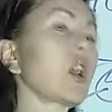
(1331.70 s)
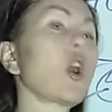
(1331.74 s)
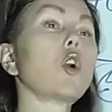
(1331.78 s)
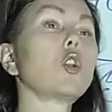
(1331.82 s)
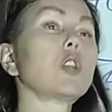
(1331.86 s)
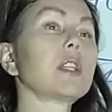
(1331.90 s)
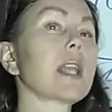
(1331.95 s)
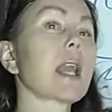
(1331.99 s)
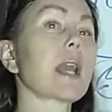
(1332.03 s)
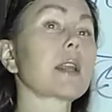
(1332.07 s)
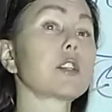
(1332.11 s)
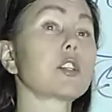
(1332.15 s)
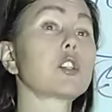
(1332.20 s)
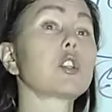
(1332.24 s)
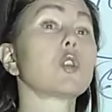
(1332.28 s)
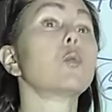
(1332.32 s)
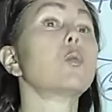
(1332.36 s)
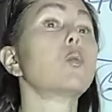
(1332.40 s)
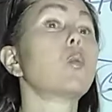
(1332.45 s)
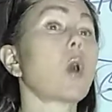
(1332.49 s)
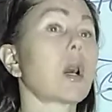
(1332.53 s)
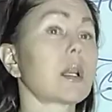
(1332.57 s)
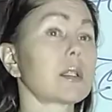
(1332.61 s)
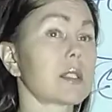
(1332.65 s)
only had to do
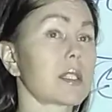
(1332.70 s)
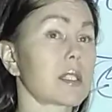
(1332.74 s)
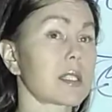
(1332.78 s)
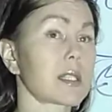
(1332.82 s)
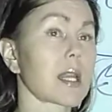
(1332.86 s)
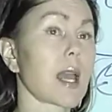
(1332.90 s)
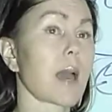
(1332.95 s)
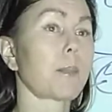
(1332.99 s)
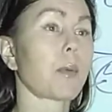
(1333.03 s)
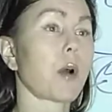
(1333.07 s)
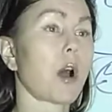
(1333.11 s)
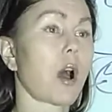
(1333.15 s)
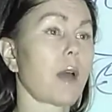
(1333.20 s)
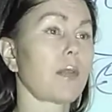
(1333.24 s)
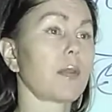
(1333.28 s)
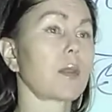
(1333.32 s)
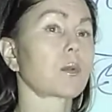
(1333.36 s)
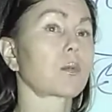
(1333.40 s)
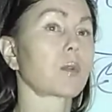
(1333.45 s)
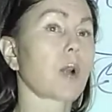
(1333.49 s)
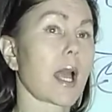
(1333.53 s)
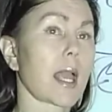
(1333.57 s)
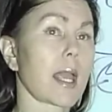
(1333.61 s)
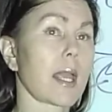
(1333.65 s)
1 step on the
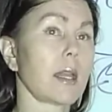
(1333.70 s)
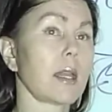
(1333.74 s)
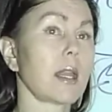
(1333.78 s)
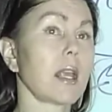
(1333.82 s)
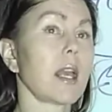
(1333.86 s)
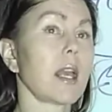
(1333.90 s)
right.